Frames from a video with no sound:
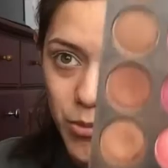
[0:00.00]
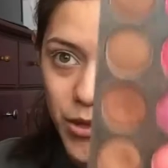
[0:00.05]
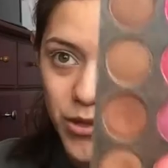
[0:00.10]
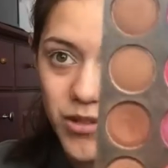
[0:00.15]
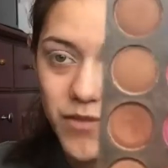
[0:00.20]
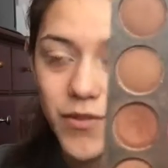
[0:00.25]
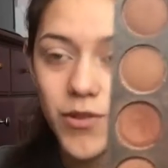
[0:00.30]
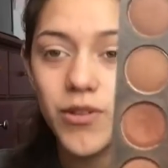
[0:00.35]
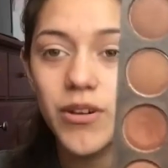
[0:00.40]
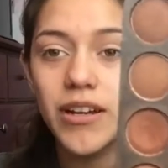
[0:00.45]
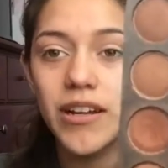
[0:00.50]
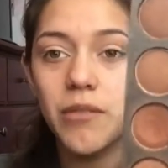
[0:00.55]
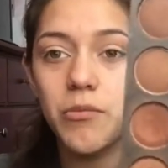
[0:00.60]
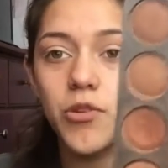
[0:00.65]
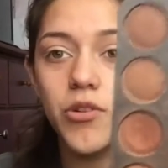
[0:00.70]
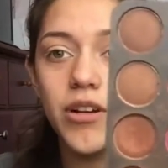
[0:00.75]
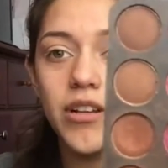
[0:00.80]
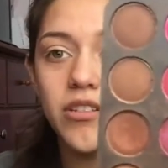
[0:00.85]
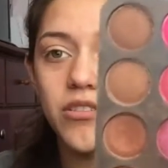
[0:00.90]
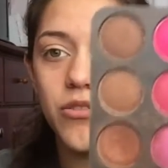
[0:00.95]
beautiful, and I'm
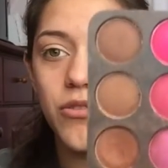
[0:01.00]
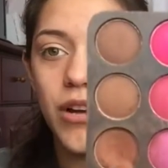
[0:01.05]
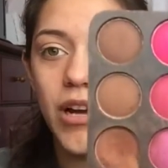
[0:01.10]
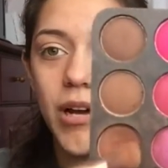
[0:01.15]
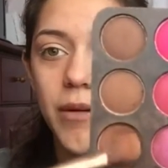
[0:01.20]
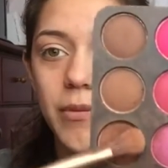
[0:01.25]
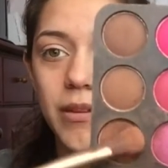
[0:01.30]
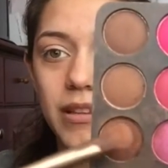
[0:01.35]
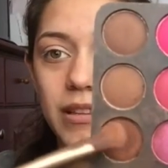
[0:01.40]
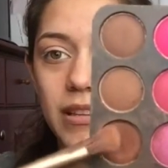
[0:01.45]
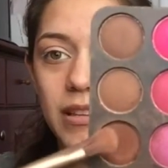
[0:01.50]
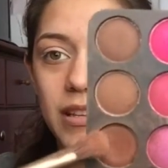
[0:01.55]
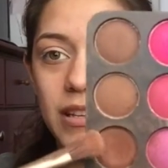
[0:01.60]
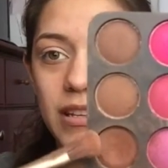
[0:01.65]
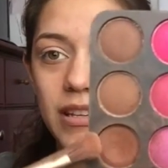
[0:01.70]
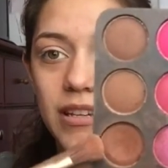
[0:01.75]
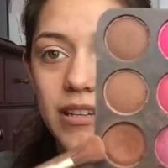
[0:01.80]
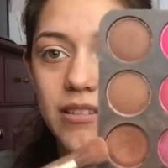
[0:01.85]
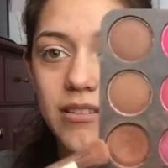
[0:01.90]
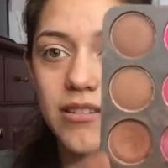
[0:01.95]
going to grab
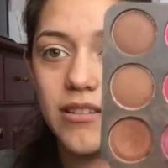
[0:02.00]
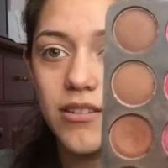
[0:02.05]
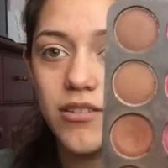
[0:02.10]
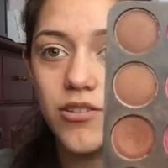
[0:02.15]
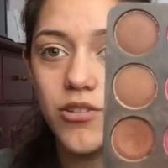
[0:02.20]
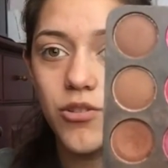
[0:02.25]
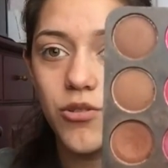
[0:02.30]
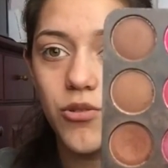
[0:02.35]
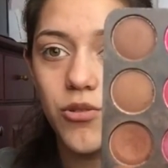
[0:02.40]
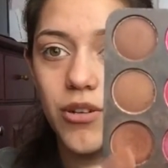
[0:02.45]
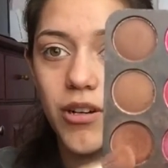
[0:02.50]
these two